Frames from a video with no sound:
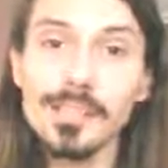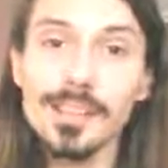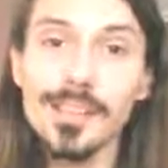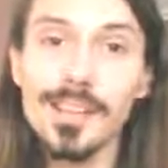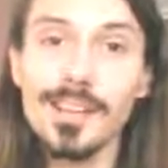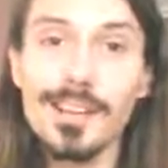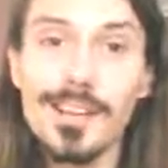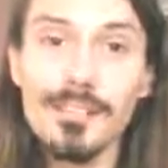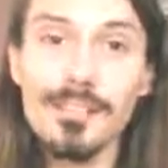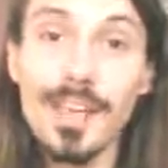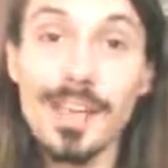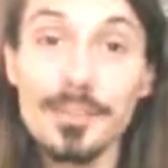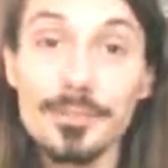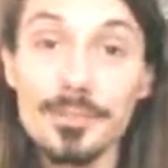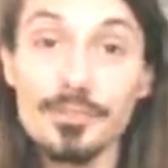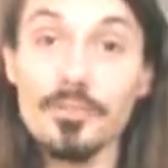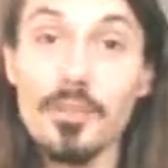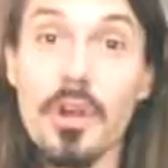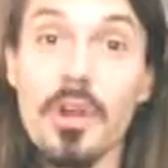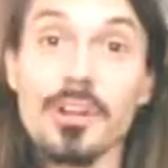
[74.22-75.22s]
have that
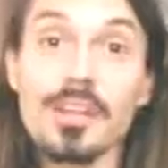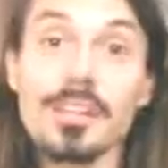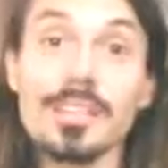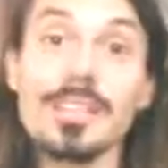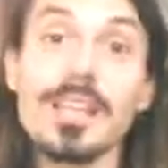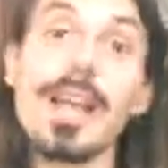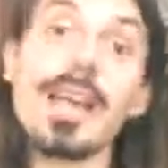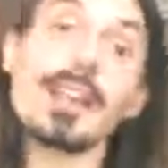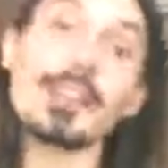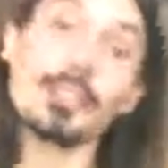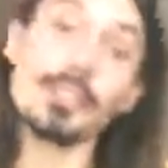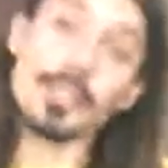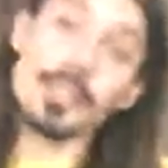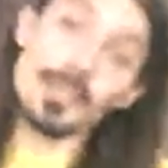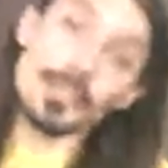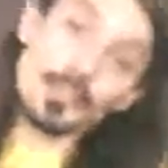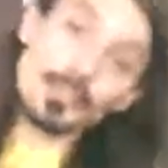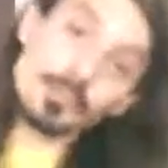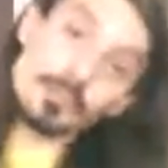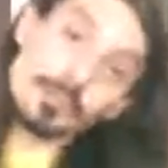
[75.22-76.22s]
strong desire to
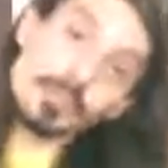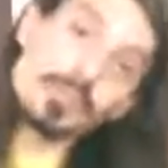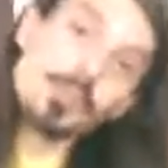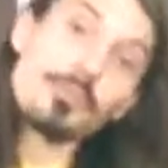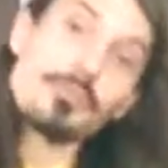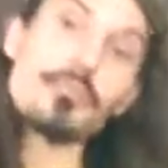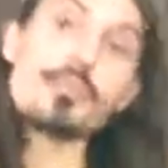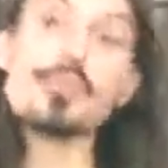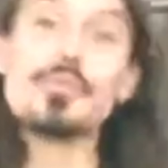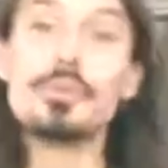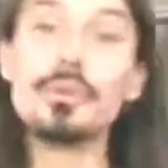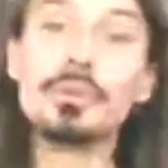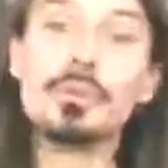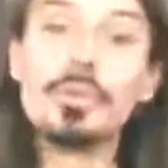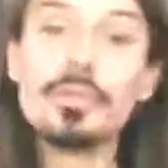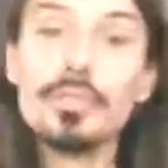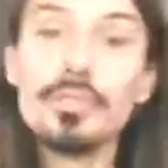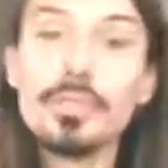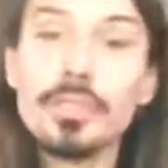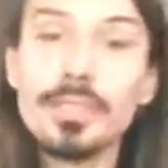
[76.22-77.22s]
move.
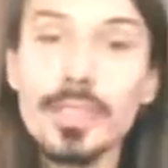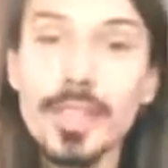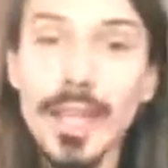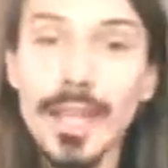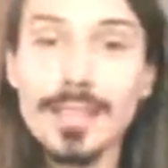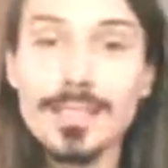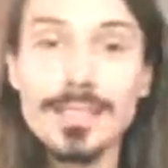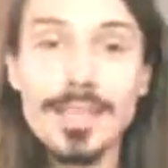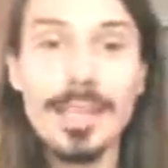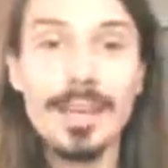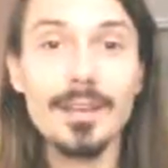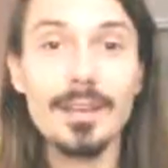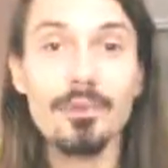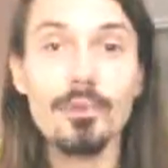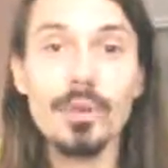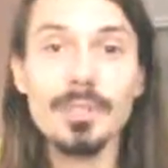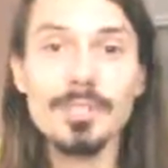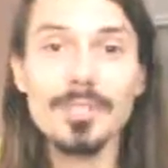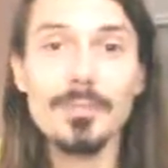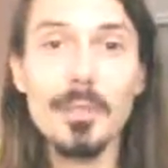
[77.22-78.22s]
Can't stay in
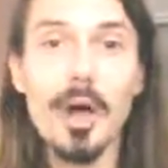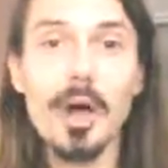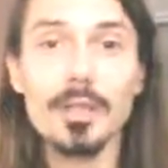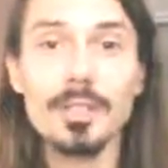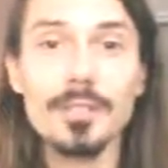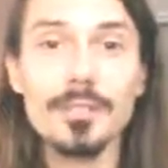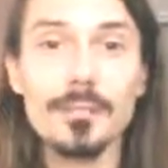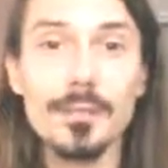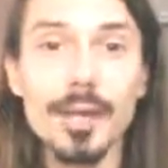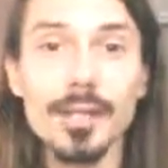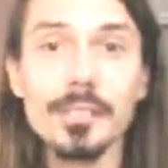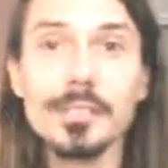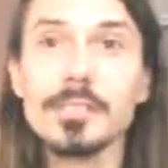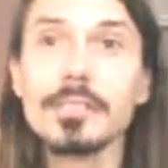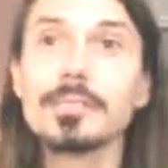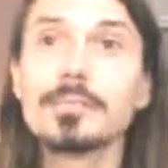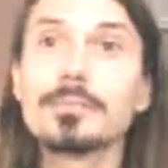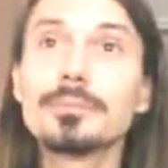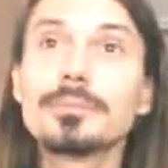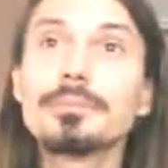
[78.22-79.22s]
one spot so
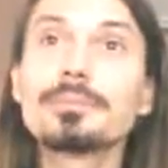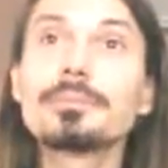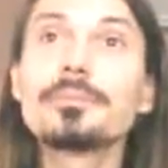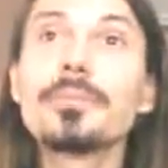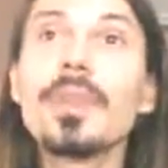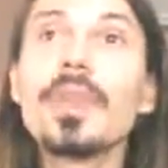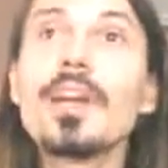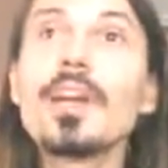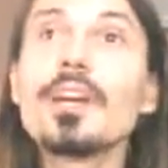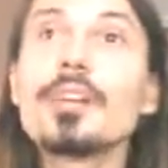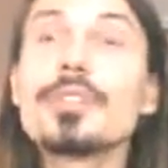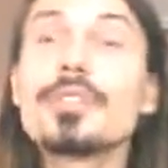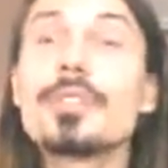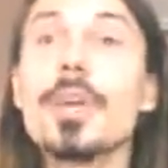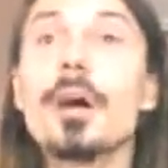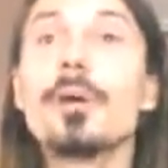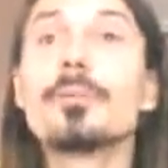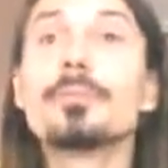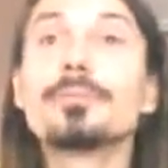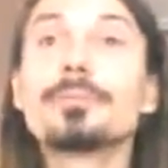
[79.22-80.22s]
much.
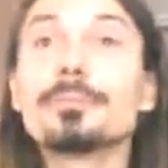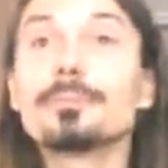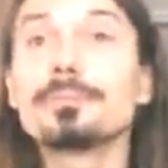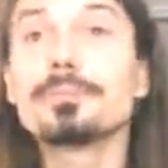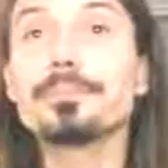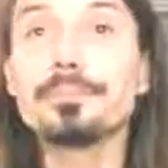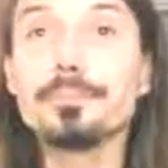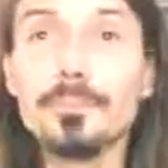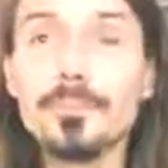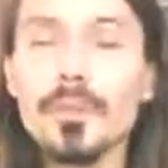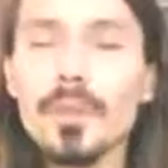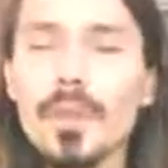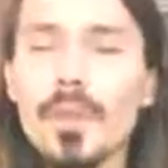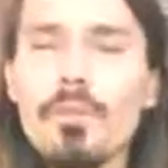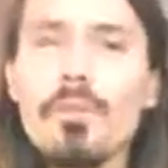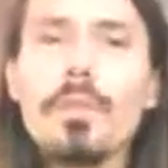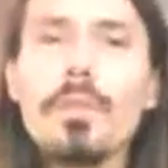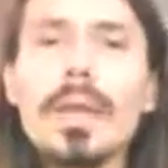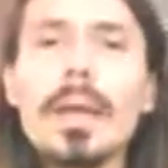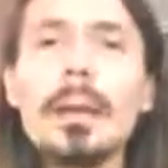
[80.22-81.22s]
So
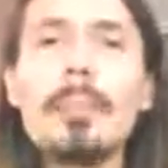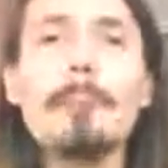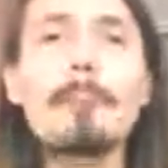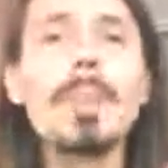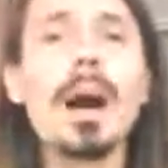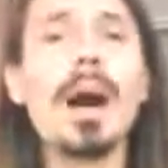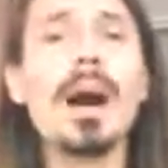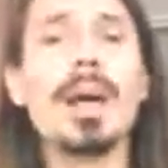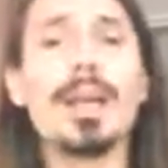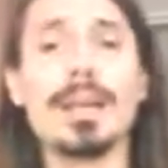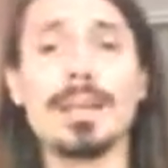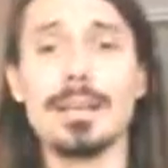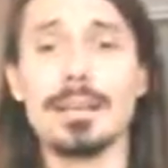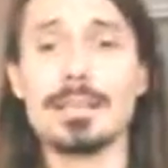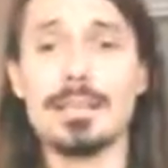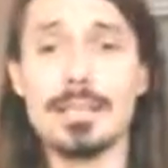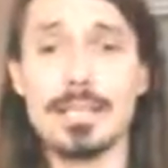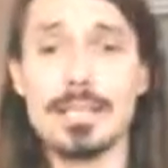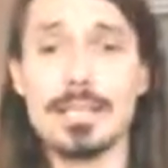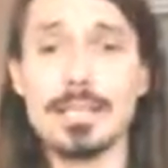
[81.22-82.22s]
when we combine
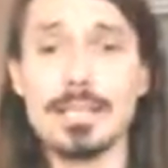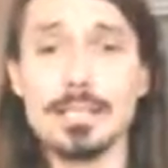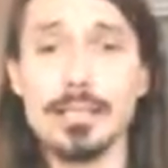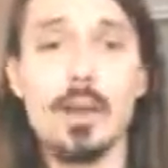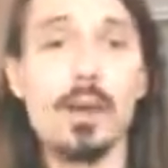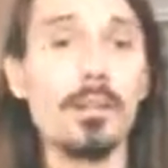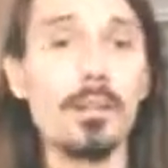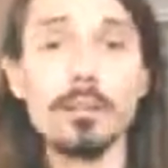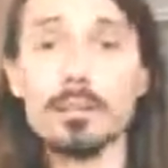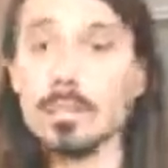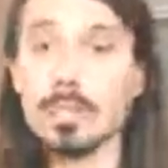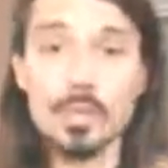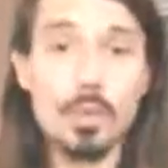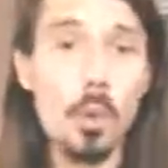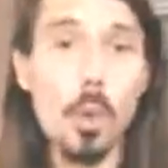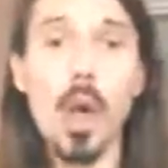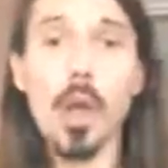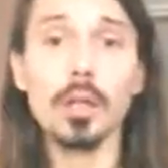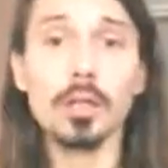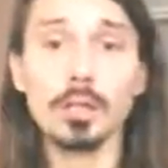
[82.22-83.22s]
all of these
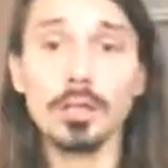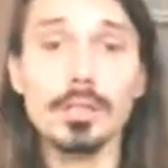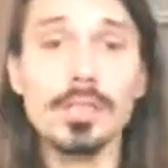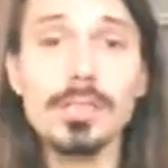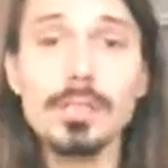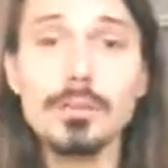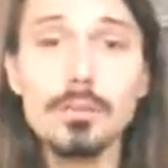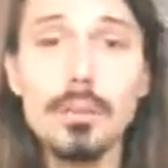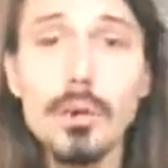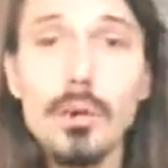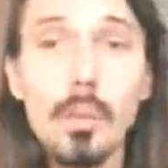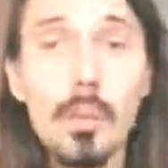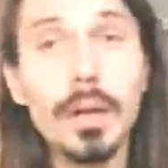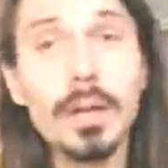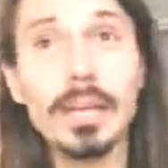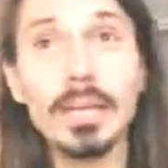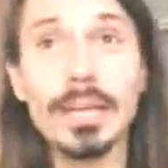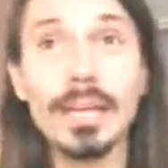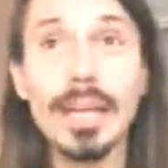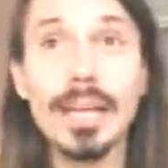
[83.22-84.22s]
qualities, well, what
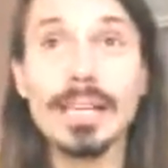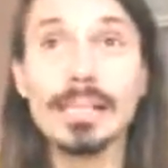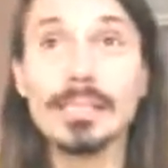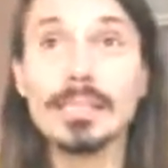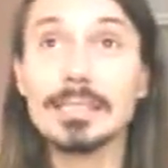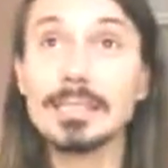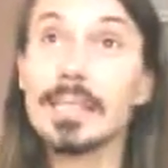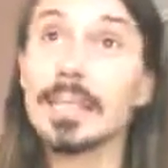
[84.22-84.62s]
do you get?